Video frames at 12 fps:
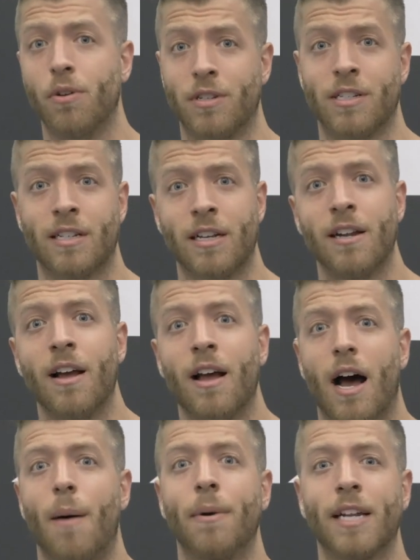uses it,
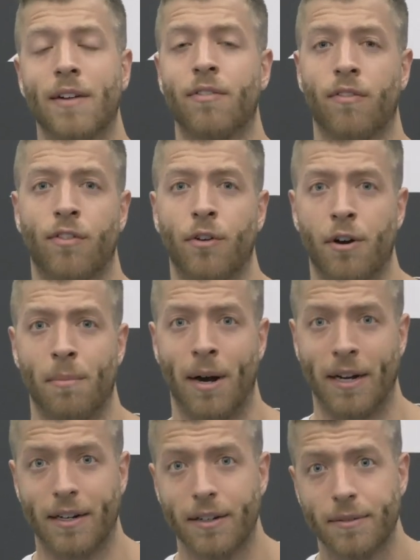I'm gonna give the floor to
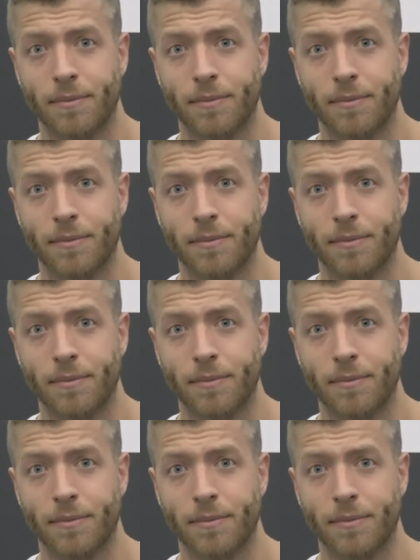Mike.